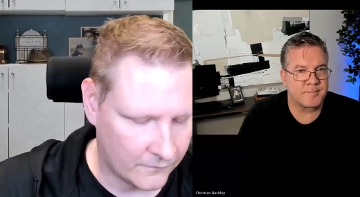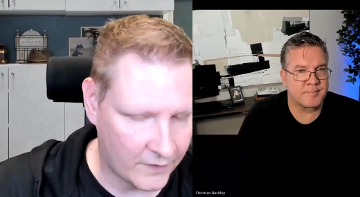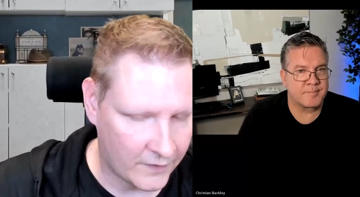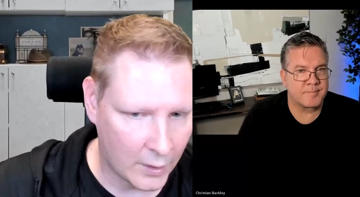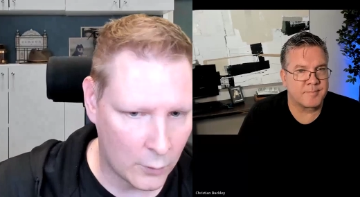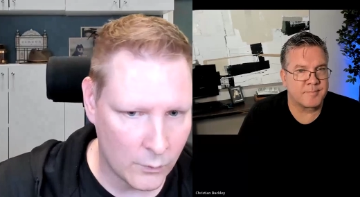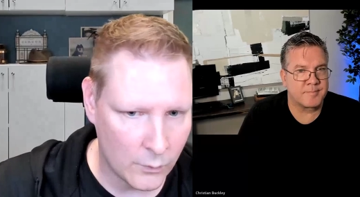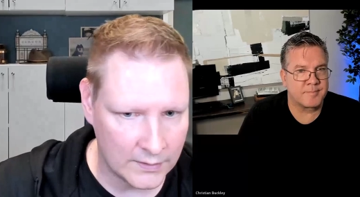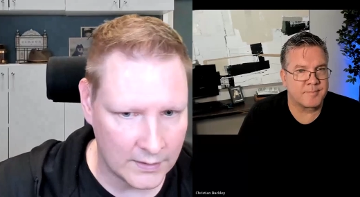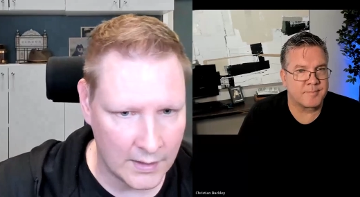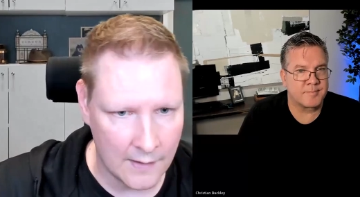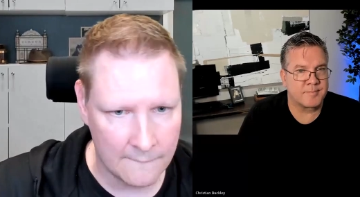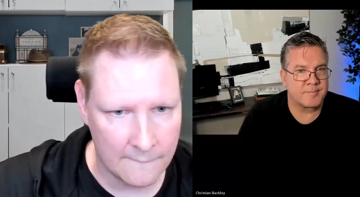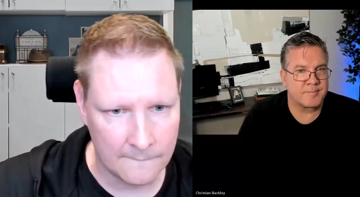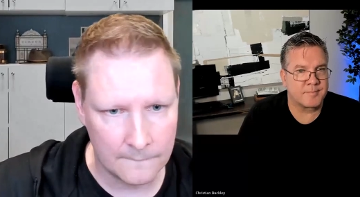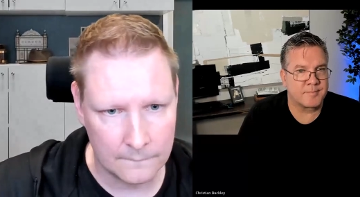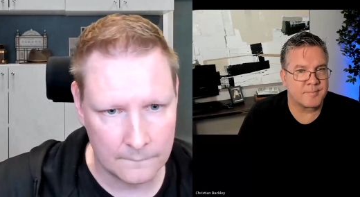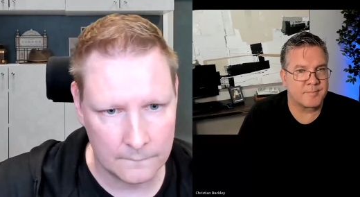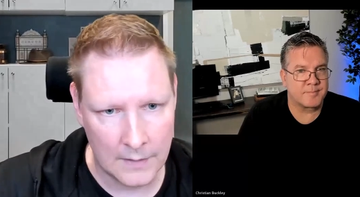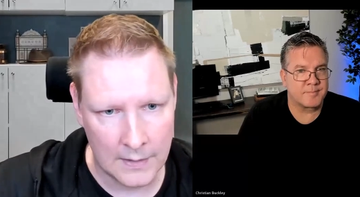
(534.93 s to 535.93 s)
Speaker 1: frequent enough
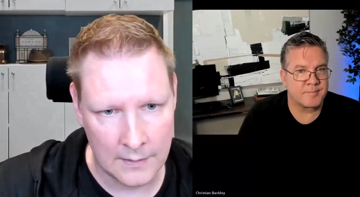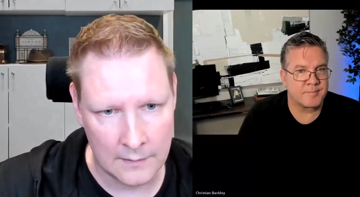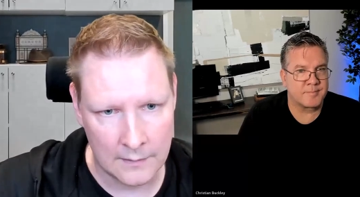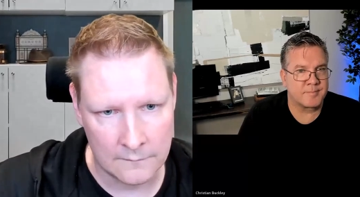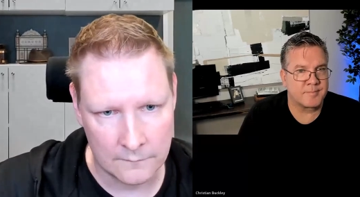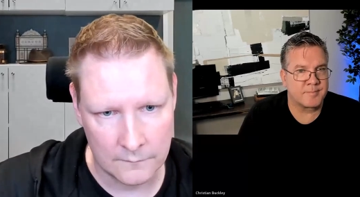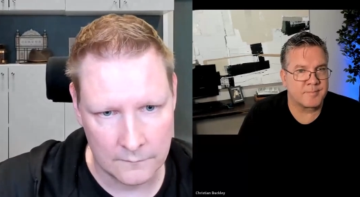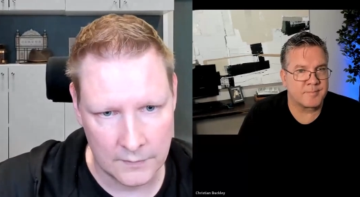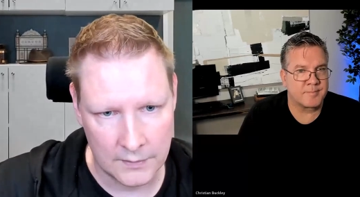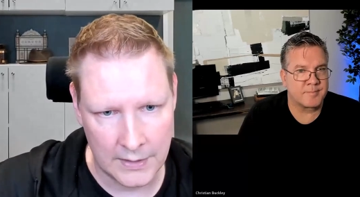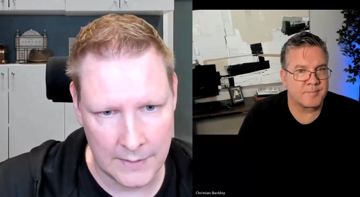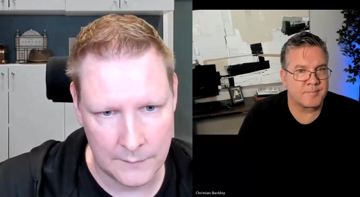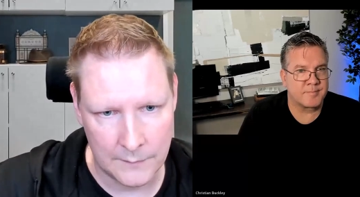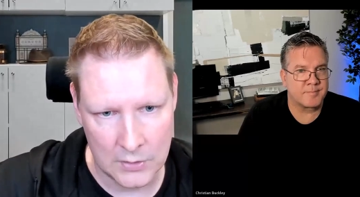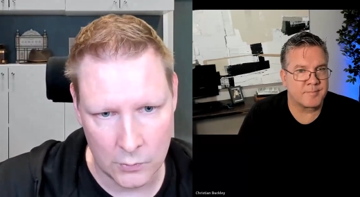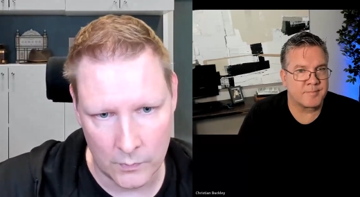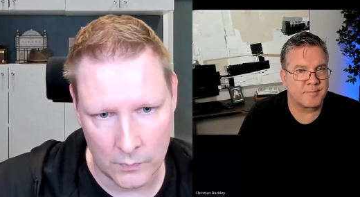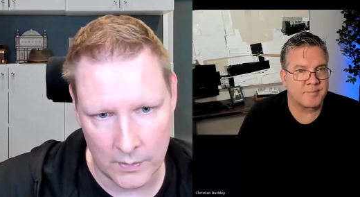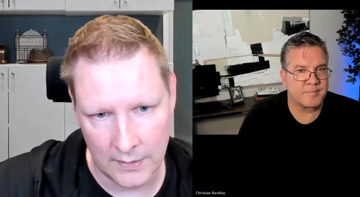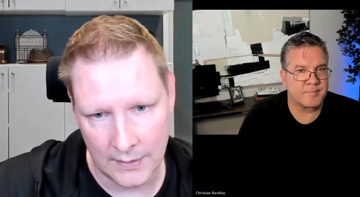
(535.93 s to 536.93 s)
and keep
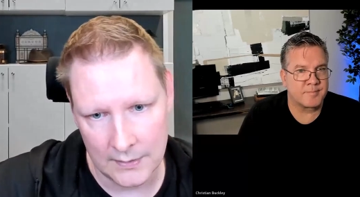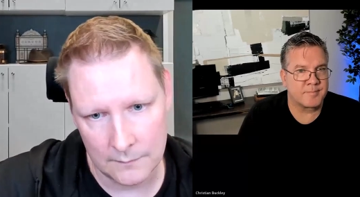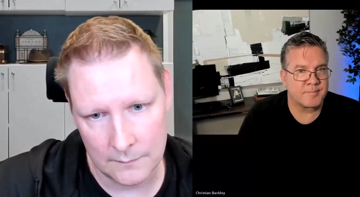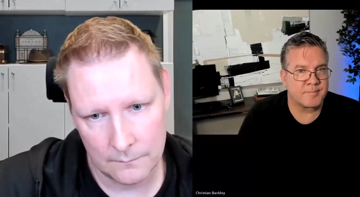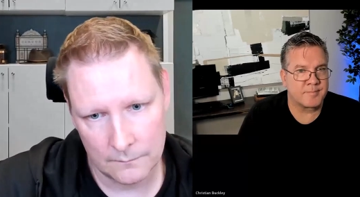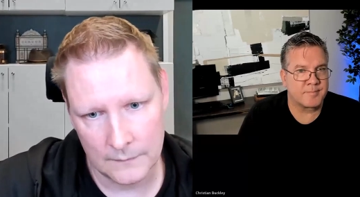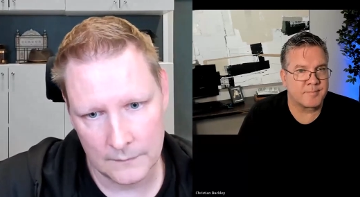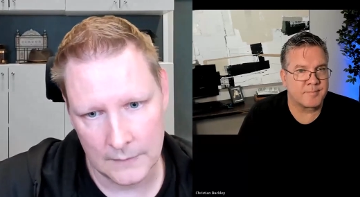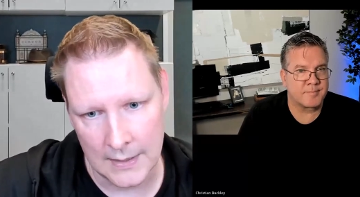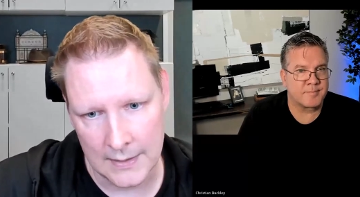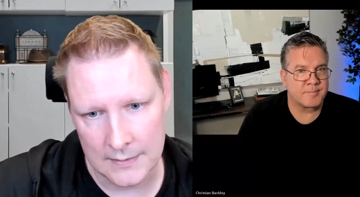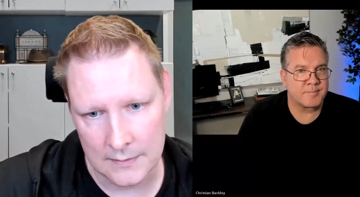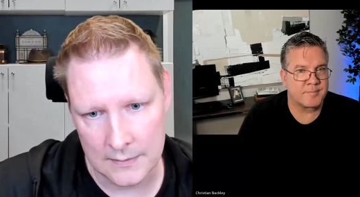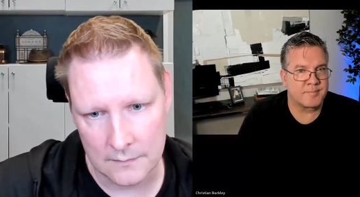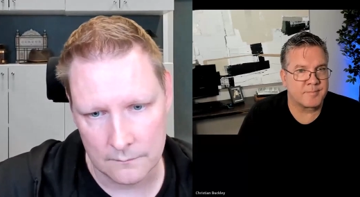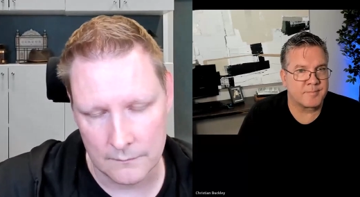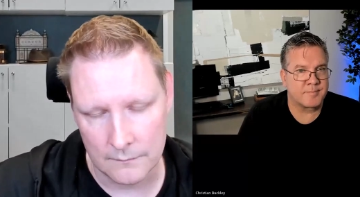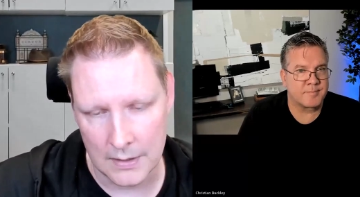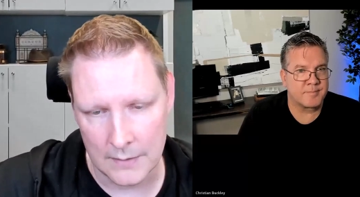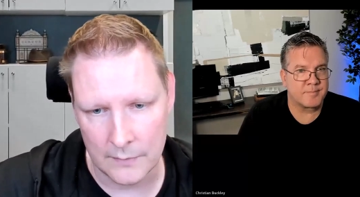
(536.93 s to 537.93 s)
doing it. That
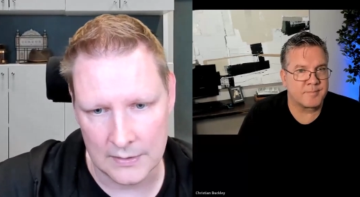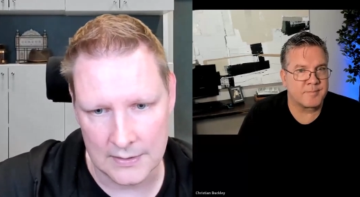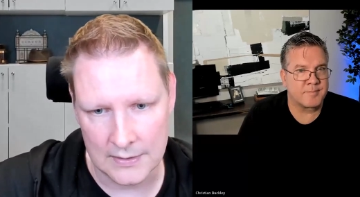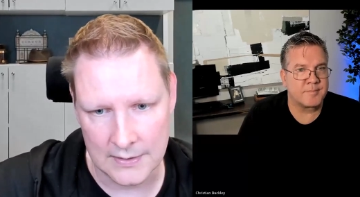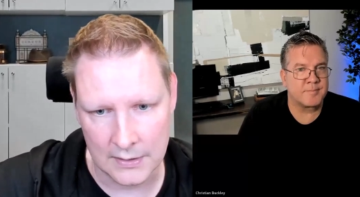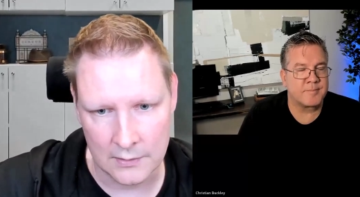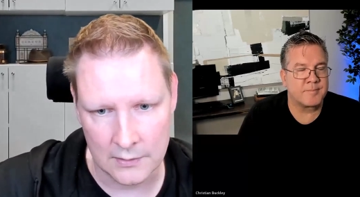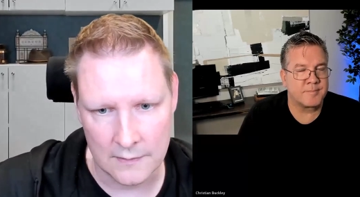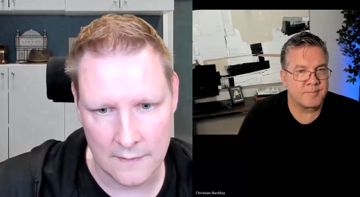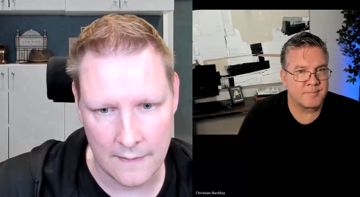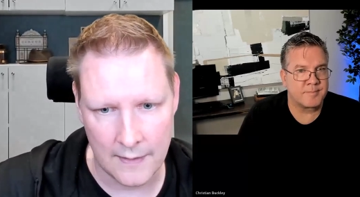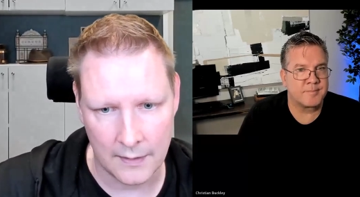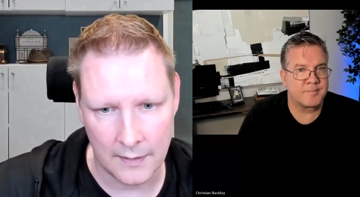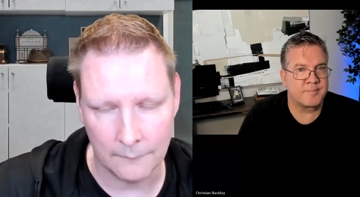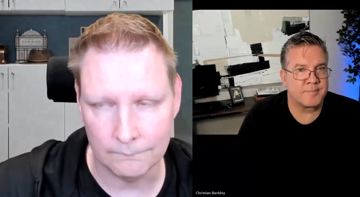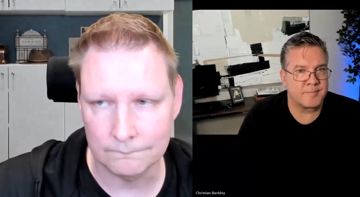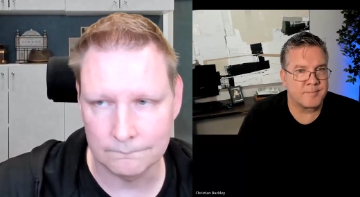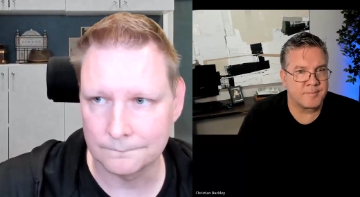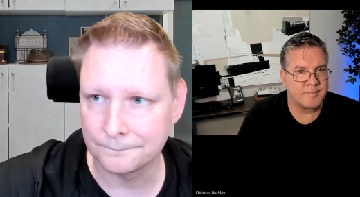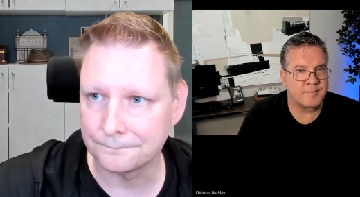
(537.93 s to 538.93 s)
is maybe the second thing.